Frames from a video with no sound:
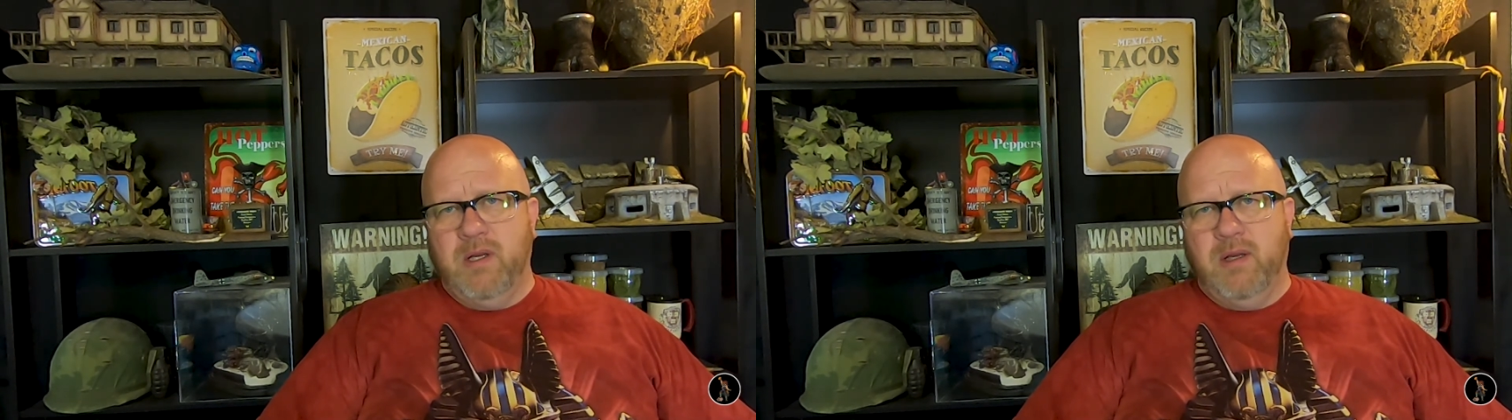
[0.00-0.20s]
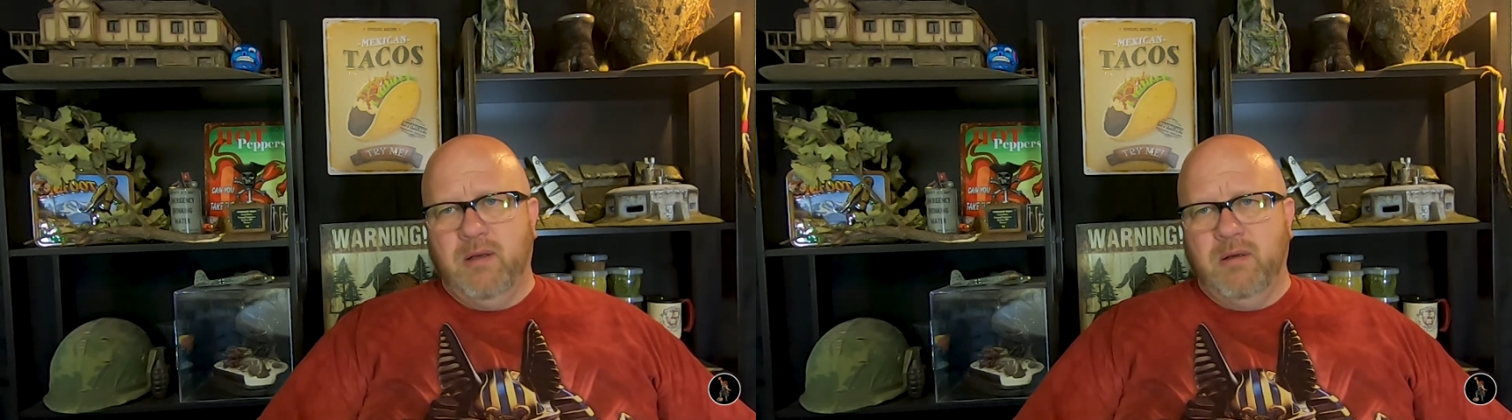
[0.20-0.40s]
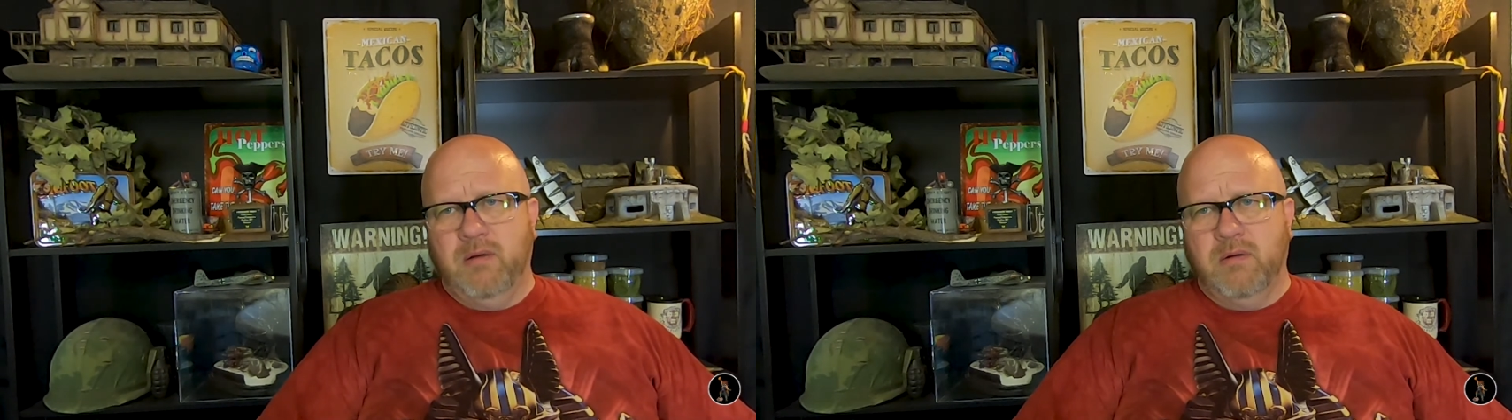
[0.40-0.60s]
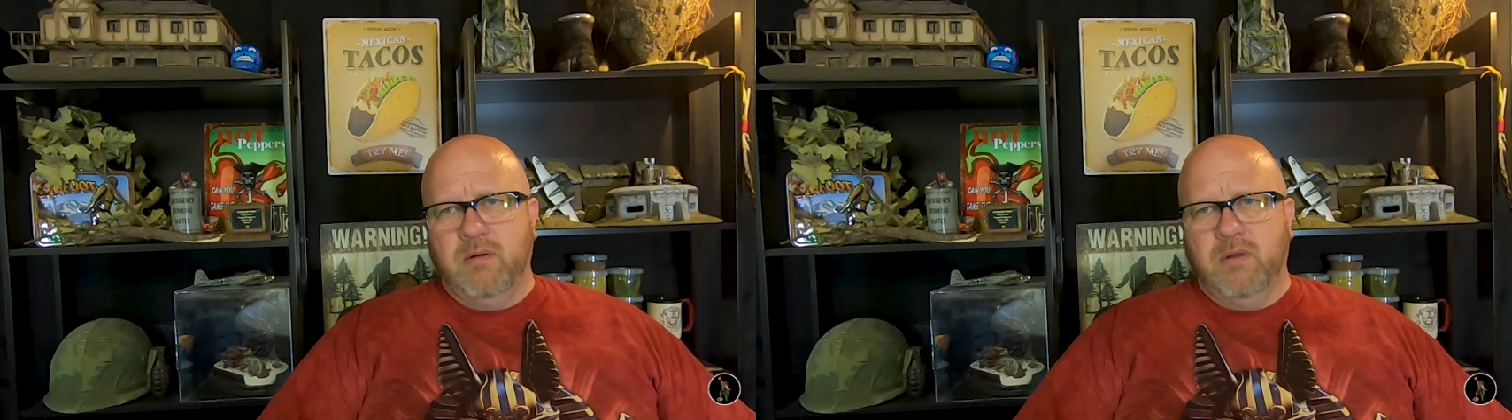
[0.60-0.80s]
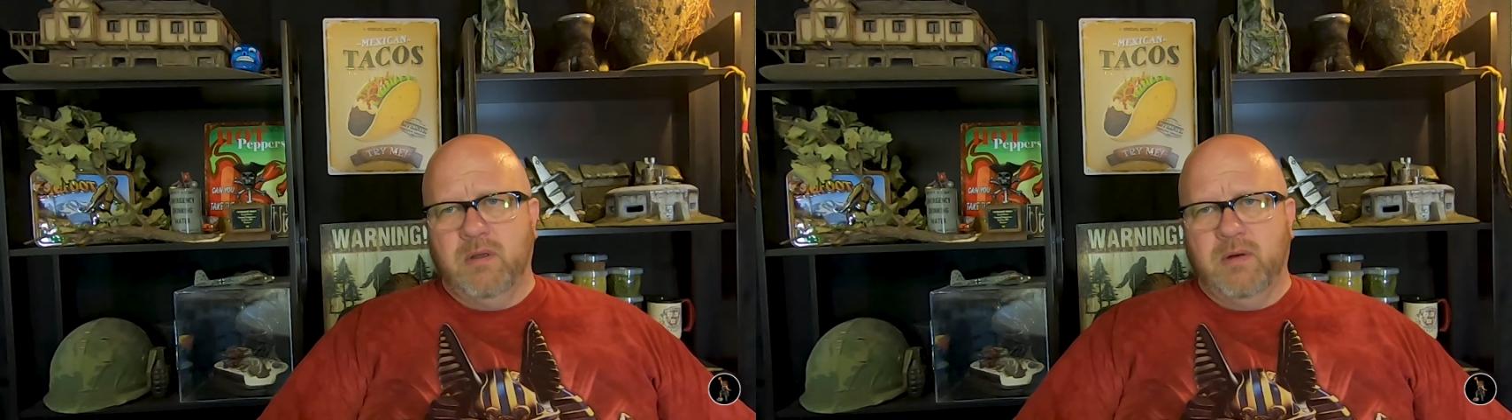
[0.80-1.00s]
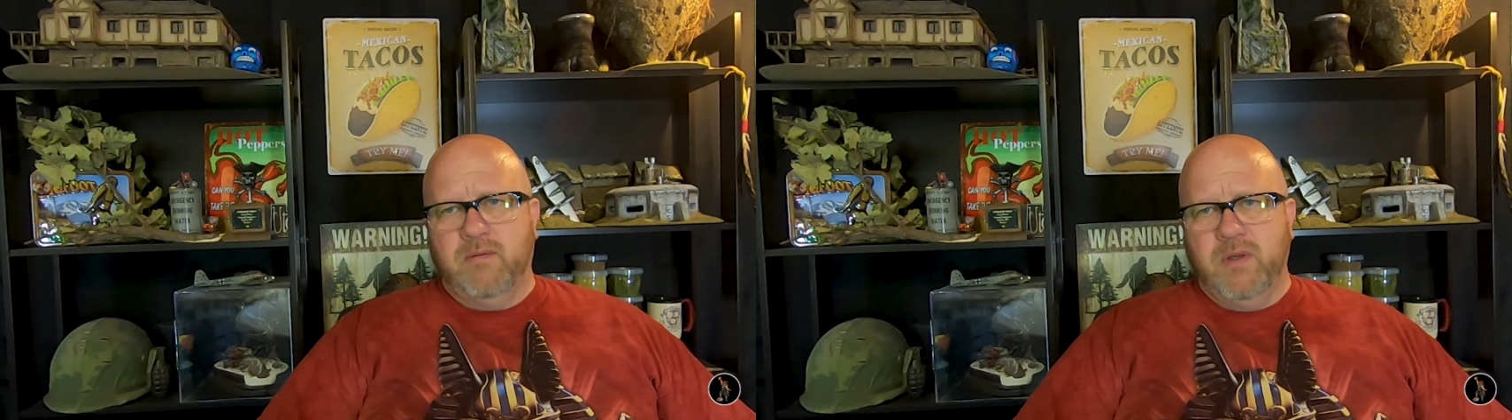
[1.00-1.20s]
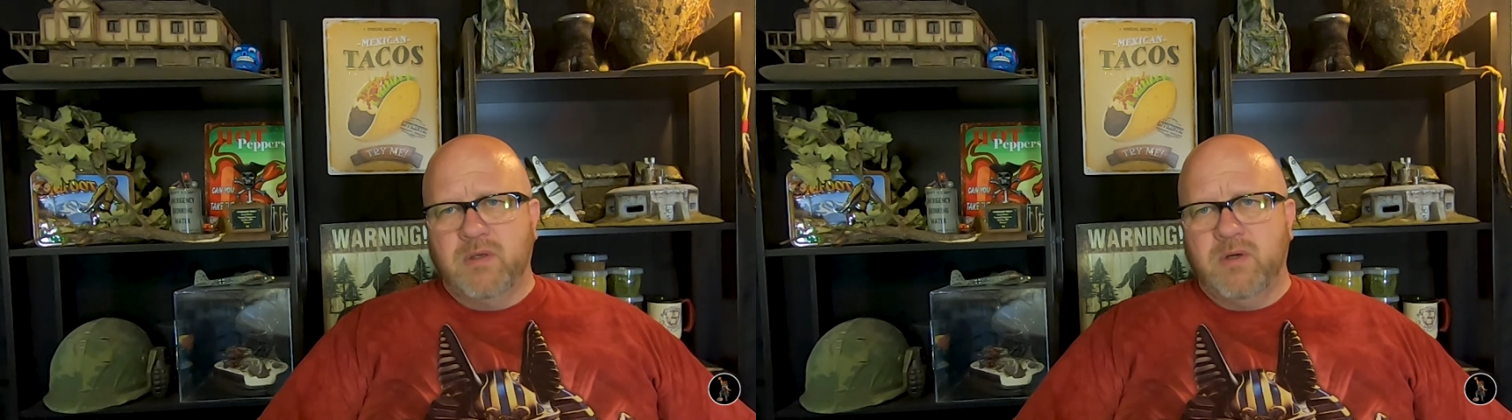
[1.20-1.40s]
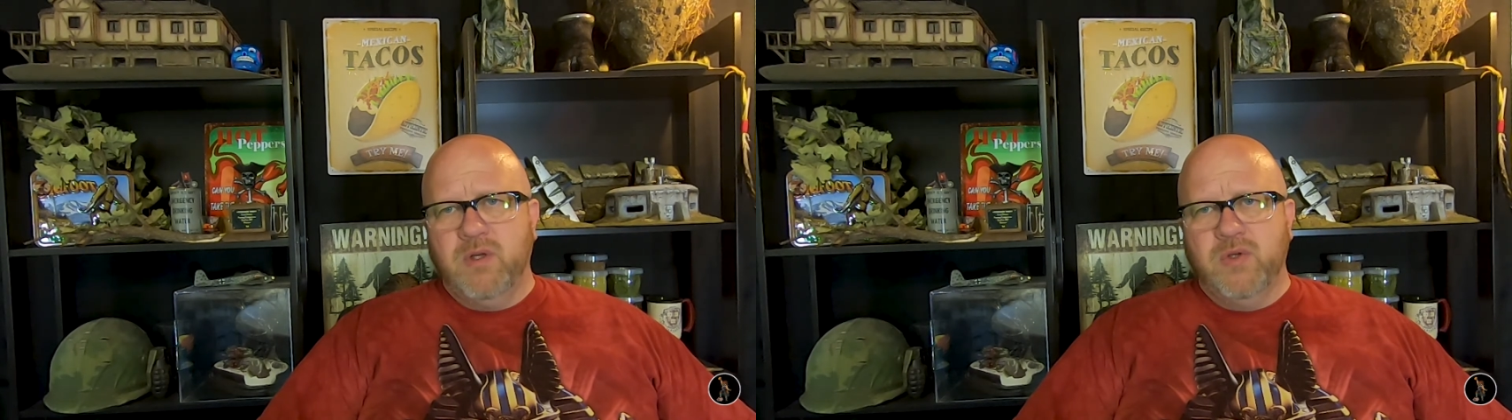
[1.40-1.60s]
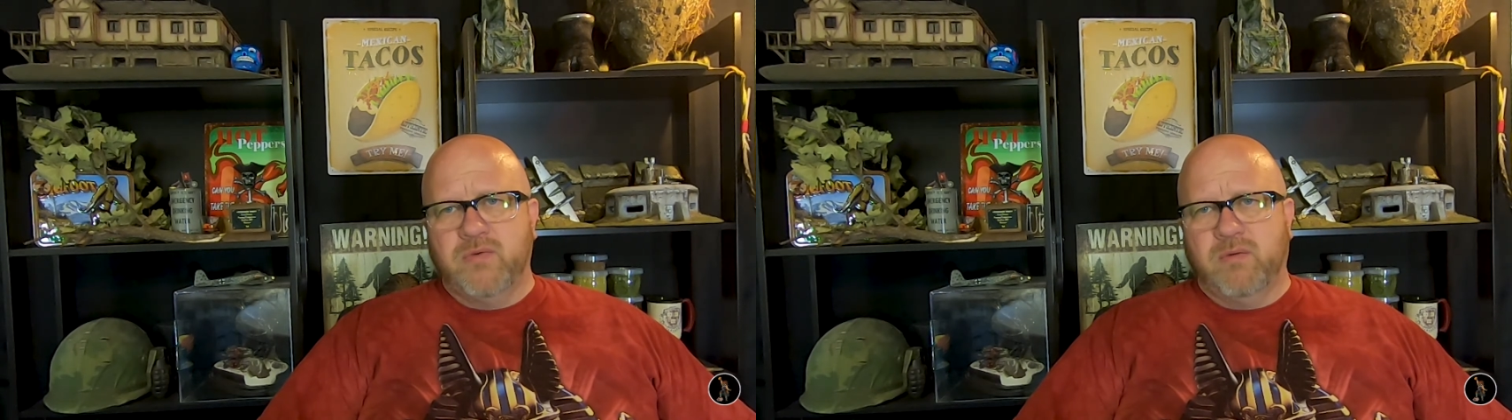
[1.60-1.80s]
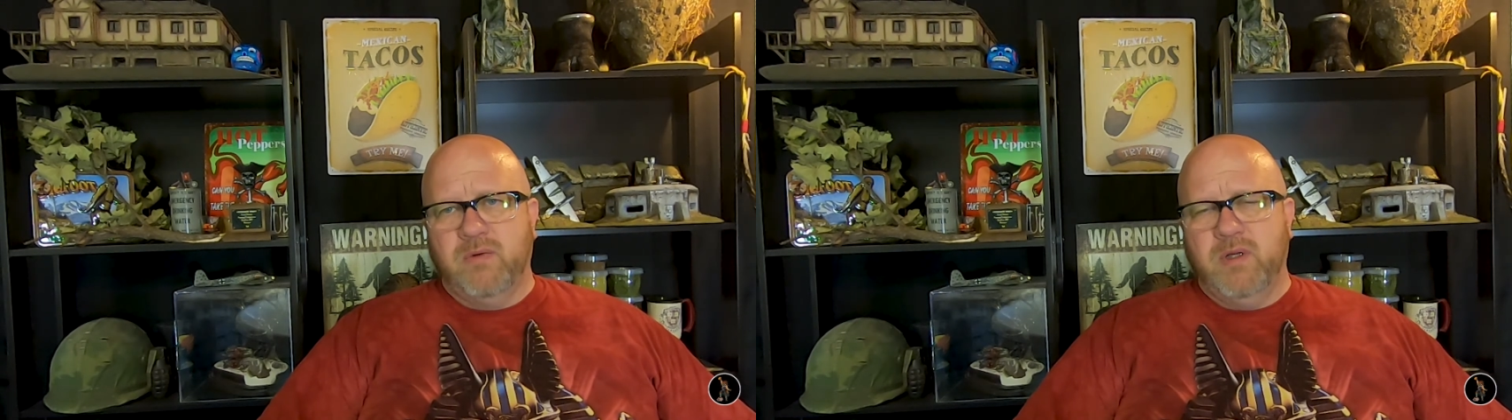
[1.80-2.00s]
if these are
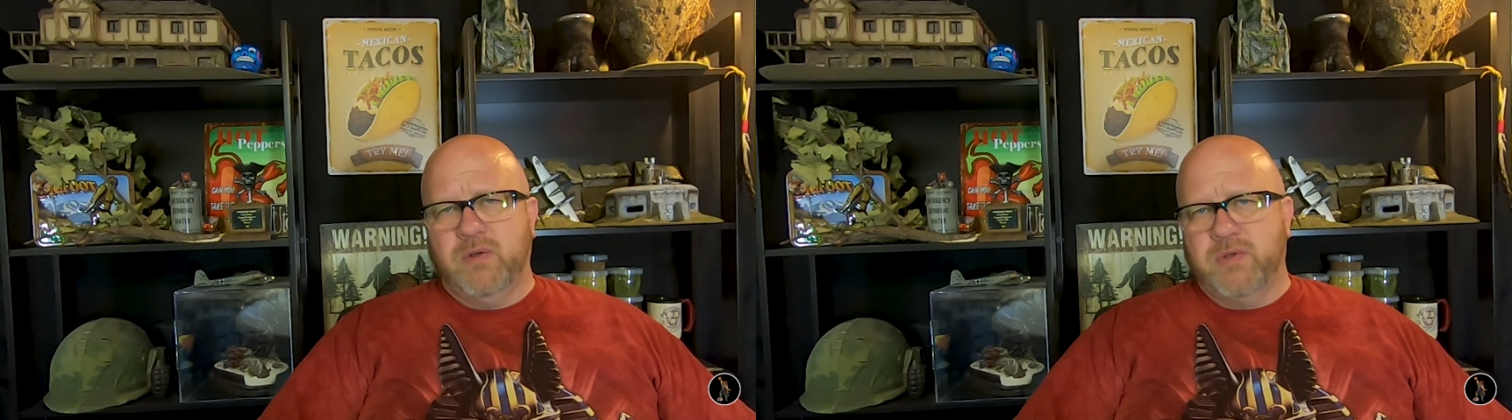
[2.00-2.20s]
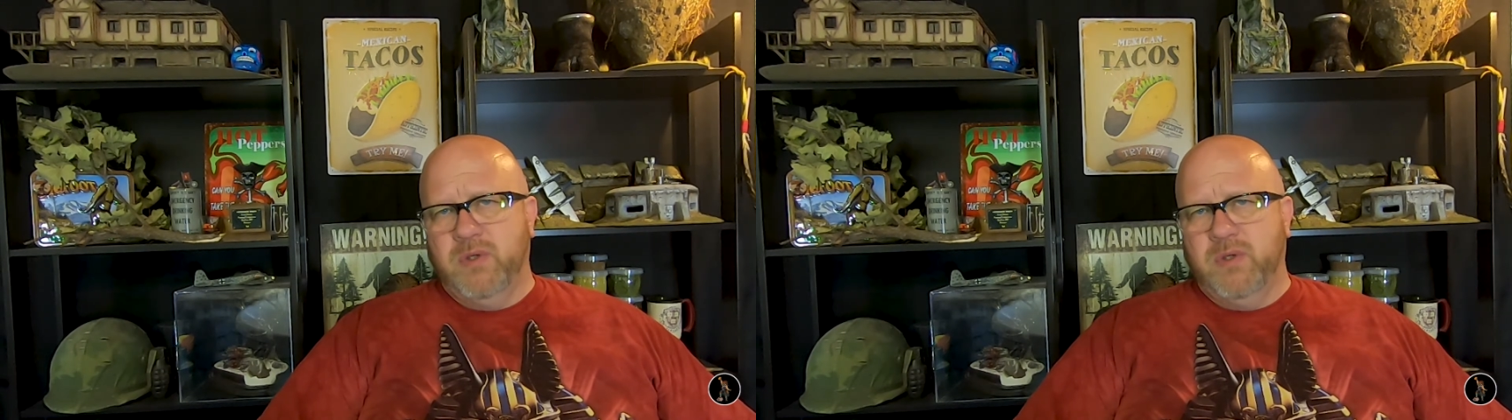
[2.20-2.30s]
useful videos